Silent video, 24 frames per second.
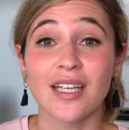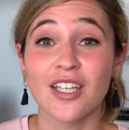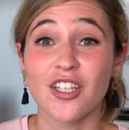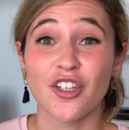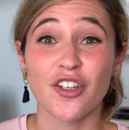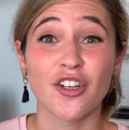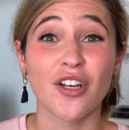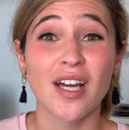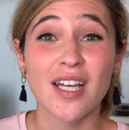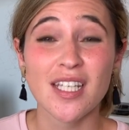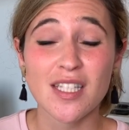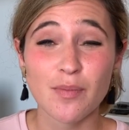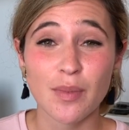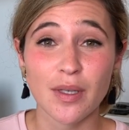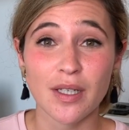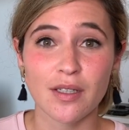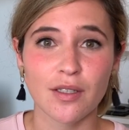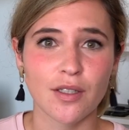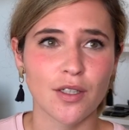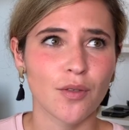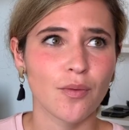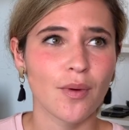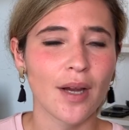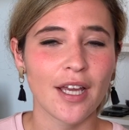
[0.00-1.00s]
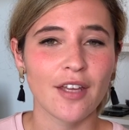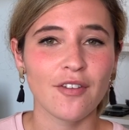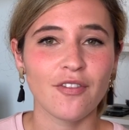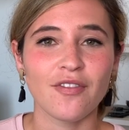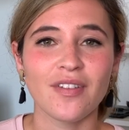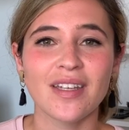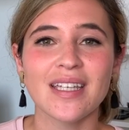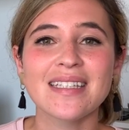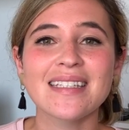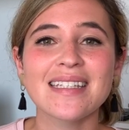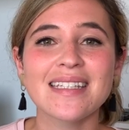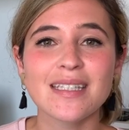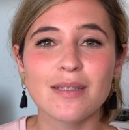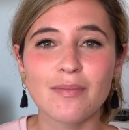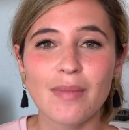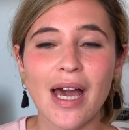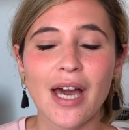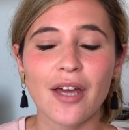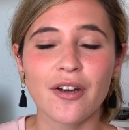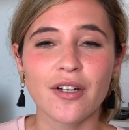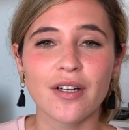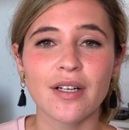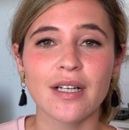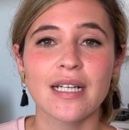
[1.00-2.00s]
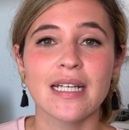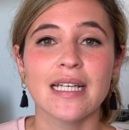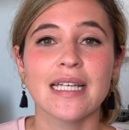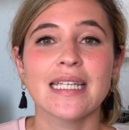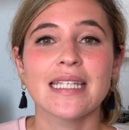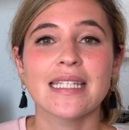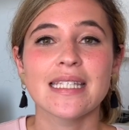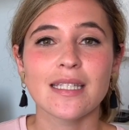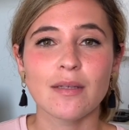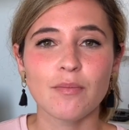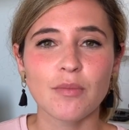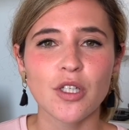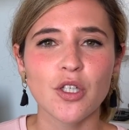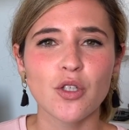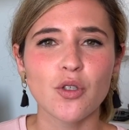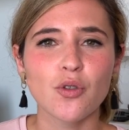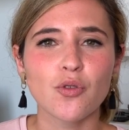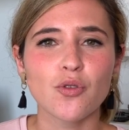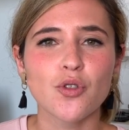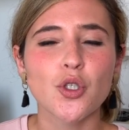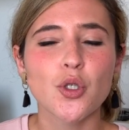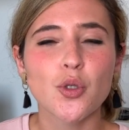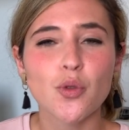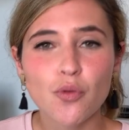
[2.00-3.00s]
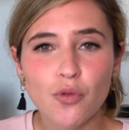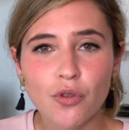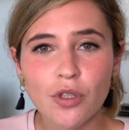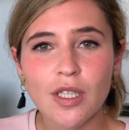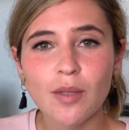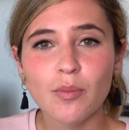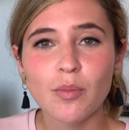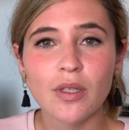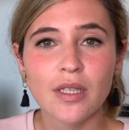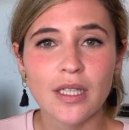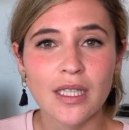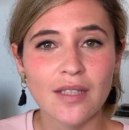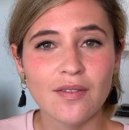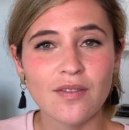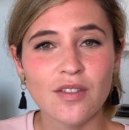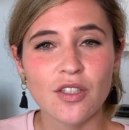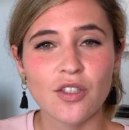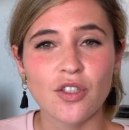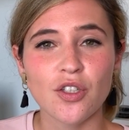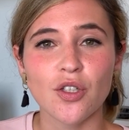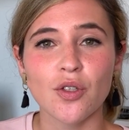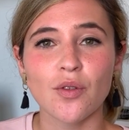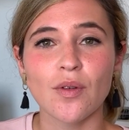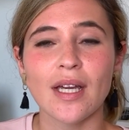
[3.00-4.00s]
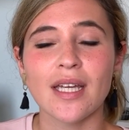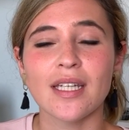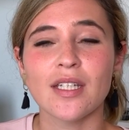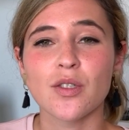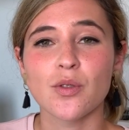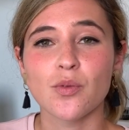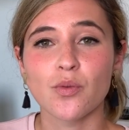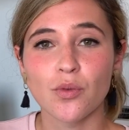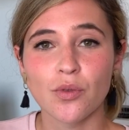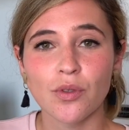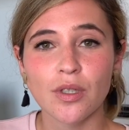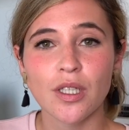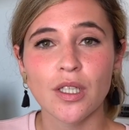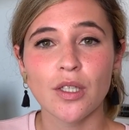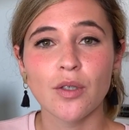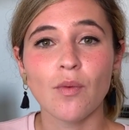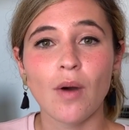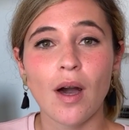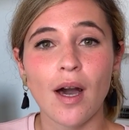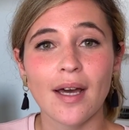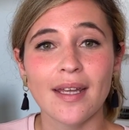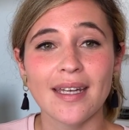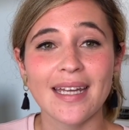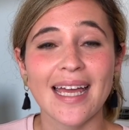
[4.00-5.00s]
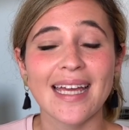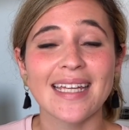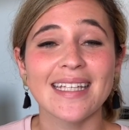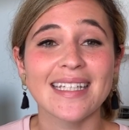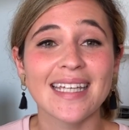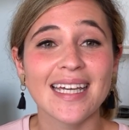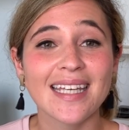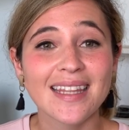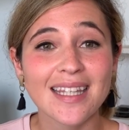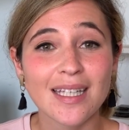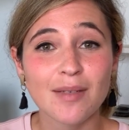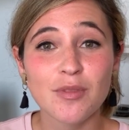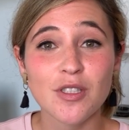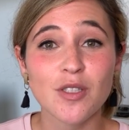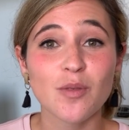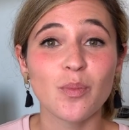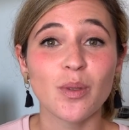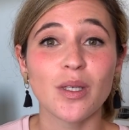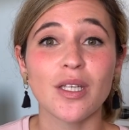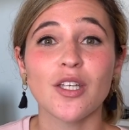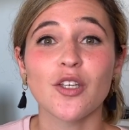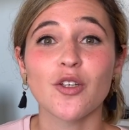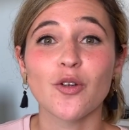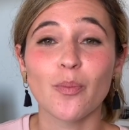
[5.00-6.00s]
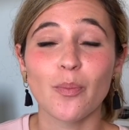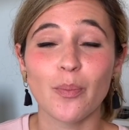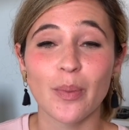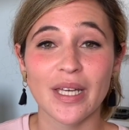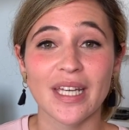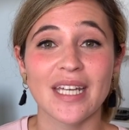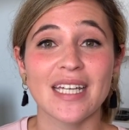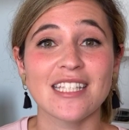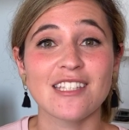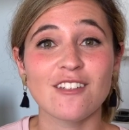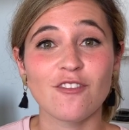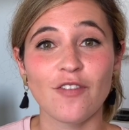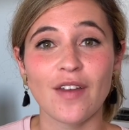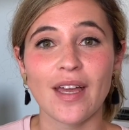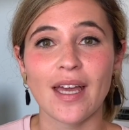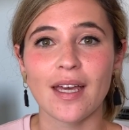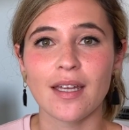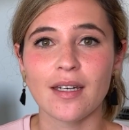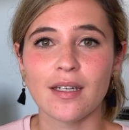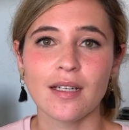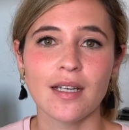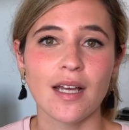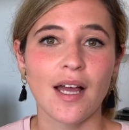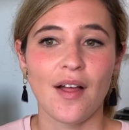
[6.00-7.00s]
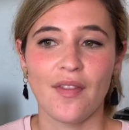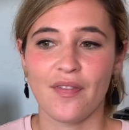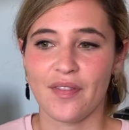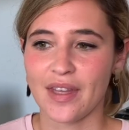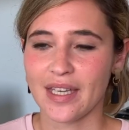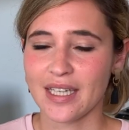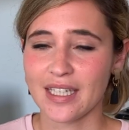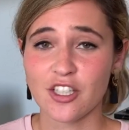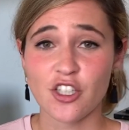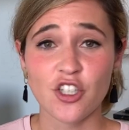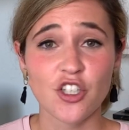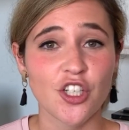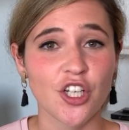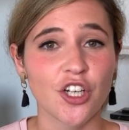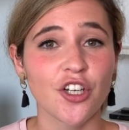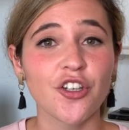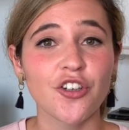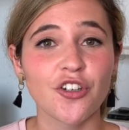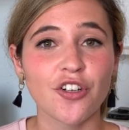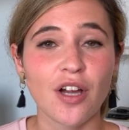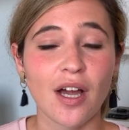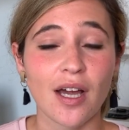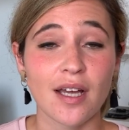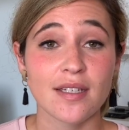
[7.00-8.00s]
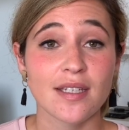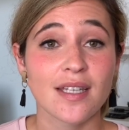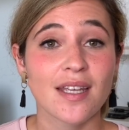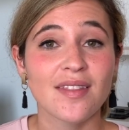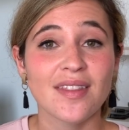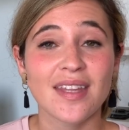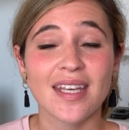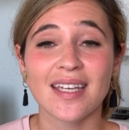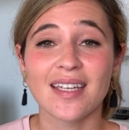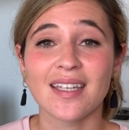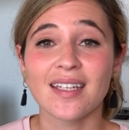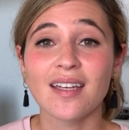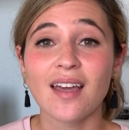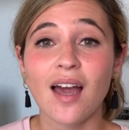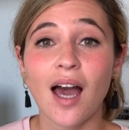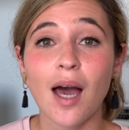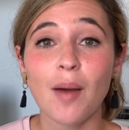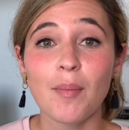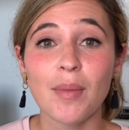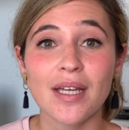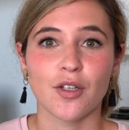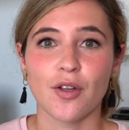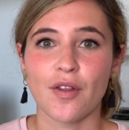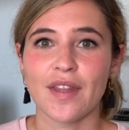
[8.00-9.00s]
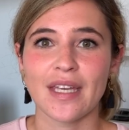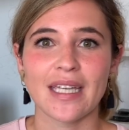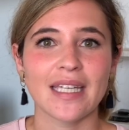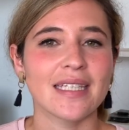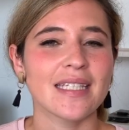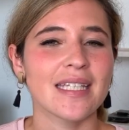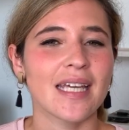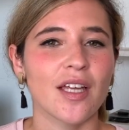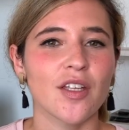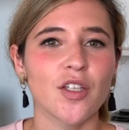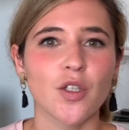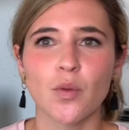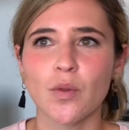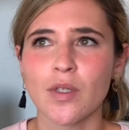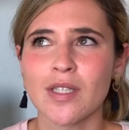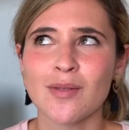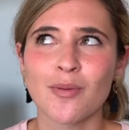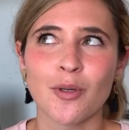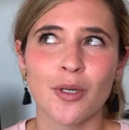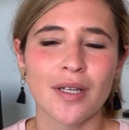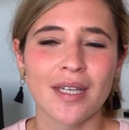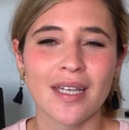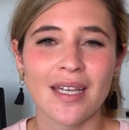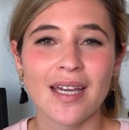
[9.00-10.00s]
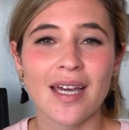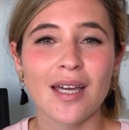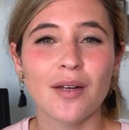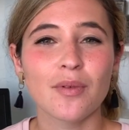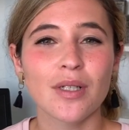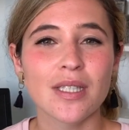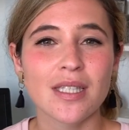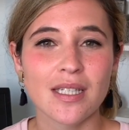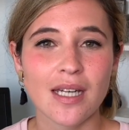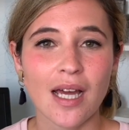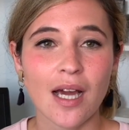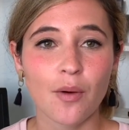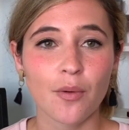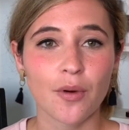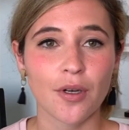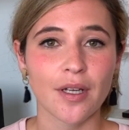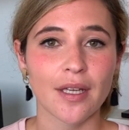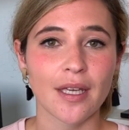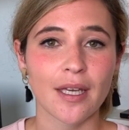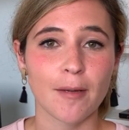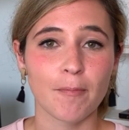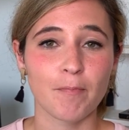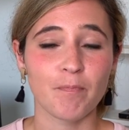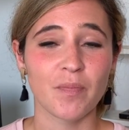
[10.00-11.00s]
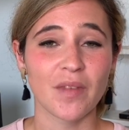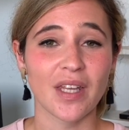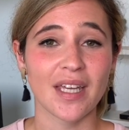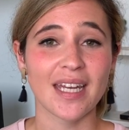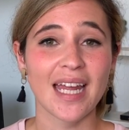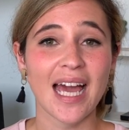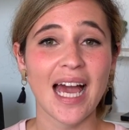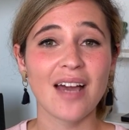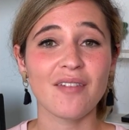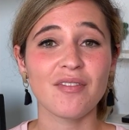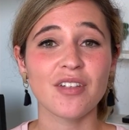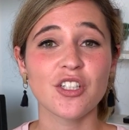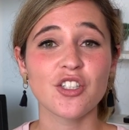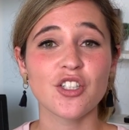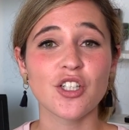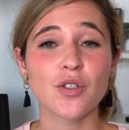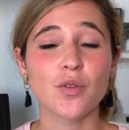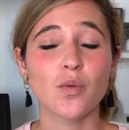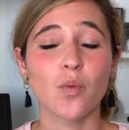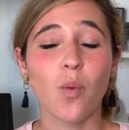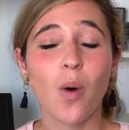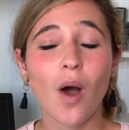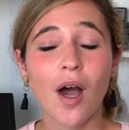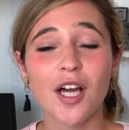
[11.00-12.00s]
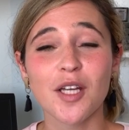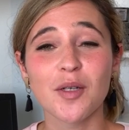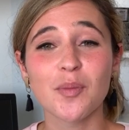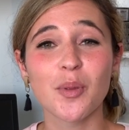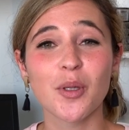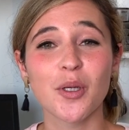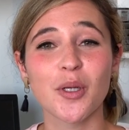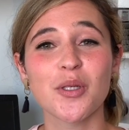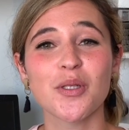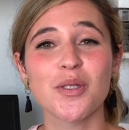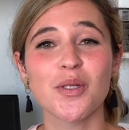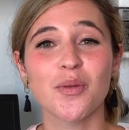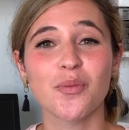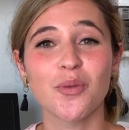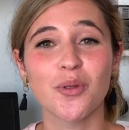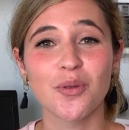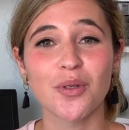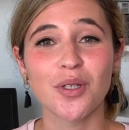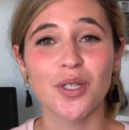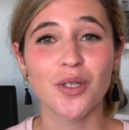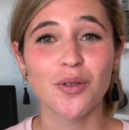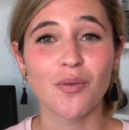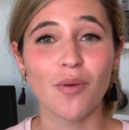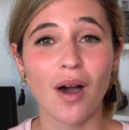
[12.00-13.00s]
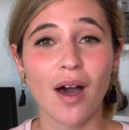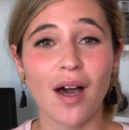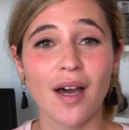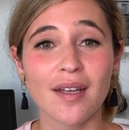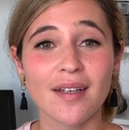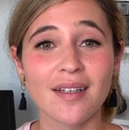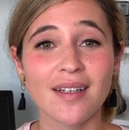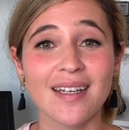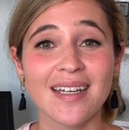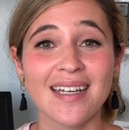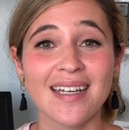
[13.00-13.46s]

your husband, your wife, it doesn't matter. Somebody who truly believes in you and is rooting you on, and get them to be your biggest fan. They can share your content, they can comment, they can tell you what's working and what's not working. And having just one person rooting you on